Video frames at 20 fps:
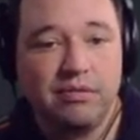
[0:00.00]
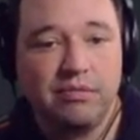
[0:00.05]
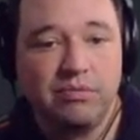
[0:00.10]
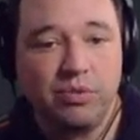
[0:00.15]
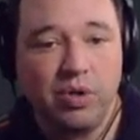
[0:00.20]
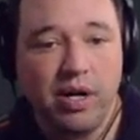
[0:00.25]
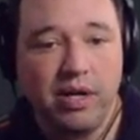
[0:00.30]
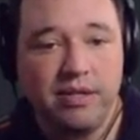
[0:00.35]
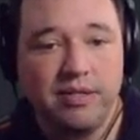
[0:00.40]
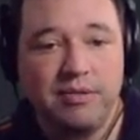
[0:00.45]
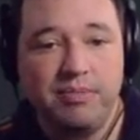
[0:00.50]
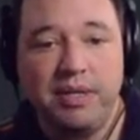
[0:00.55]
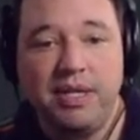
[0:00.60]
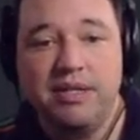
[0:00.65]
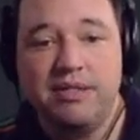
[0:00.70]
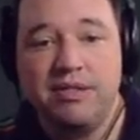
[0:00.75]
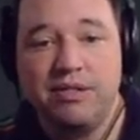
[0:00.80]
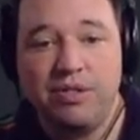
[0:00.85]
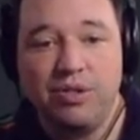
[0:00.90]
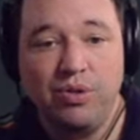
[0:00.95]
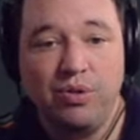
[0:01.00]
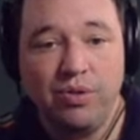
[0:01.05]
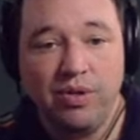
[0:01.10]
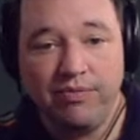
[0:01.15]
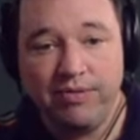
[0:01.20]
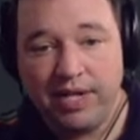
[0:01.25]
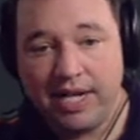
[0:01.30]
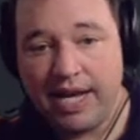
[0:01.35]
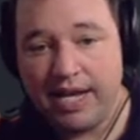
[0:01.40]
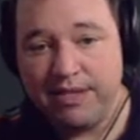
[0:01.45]
runs, because Atuin,
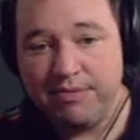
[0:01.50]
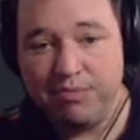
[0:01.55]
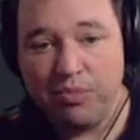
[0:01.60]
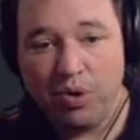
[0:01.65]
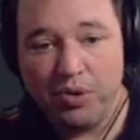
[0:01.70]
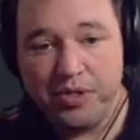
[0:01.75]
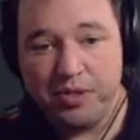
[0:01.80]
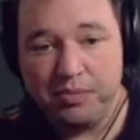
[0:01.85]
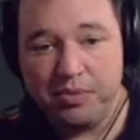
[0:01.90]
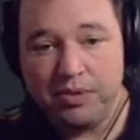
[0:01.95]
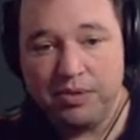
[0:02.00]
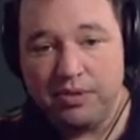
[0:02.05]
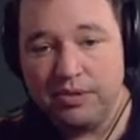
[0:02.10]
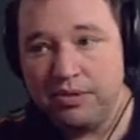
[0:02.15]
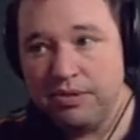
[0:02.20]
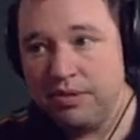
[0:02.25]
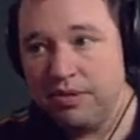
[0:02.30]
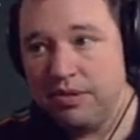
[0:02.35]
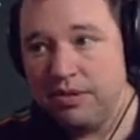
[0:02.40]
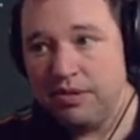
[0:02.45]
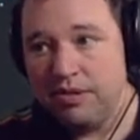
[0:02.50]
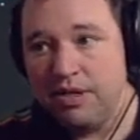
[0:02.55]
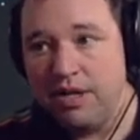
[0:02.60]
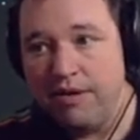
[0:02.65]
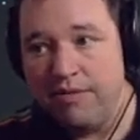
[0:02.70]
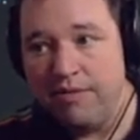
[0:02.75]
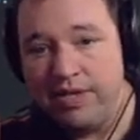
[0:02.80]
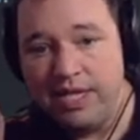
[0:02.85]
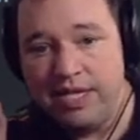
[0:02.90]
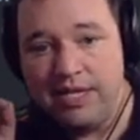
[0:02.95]
if it has multiple
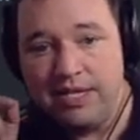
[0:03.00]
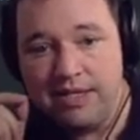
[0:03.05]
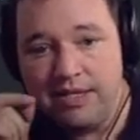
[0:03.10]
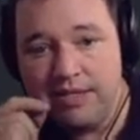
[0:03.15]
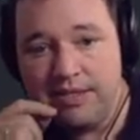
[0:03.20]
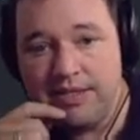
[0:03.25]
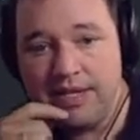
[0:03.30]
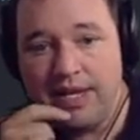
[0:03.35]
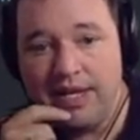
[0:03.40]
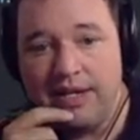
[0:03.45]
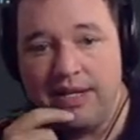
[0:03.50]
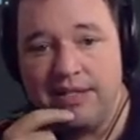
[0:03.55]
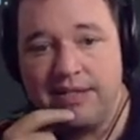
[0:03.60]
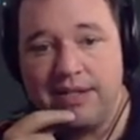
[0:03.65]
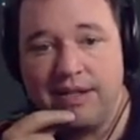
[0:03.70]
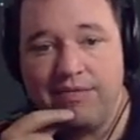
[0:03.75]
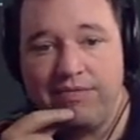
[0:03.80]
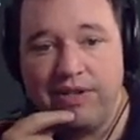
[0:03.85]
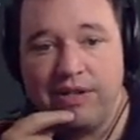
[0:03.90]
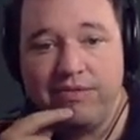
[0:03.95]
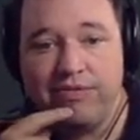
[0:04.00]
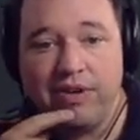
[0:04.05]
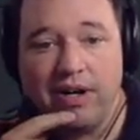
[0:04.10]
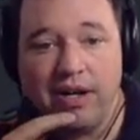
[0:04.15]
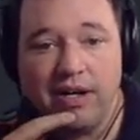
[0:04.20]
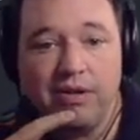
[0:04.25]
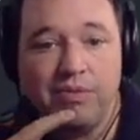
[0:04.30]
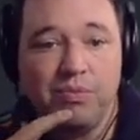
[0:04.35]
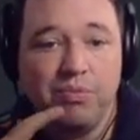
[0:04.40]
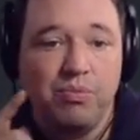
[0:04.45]
of these in its config
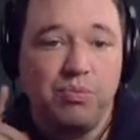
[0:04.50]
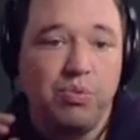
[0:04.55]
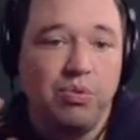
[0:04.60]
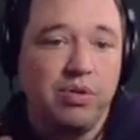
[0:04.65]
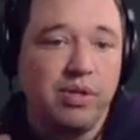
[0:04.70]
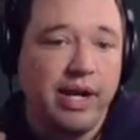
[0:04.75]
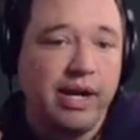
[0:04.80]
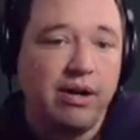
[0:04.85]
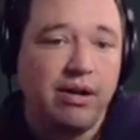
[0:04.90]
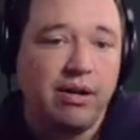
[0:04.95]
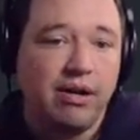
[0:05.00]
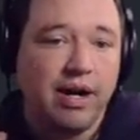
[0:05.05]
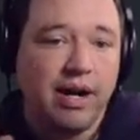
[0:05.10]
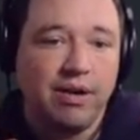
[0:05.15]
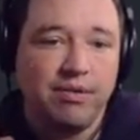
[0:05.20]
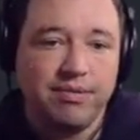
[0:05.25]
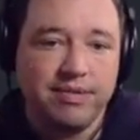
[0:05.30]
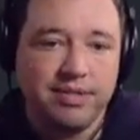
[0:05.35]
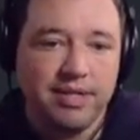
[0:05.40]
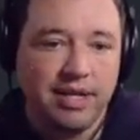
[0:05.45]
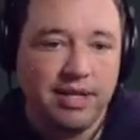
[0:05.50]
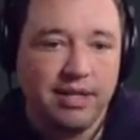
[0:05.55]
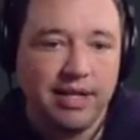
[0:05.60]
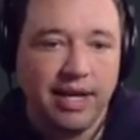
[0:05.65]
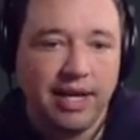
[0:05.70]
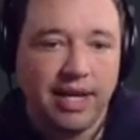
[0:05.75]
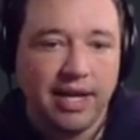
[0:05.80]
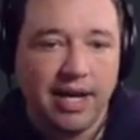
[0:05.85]
file, will error out and say like,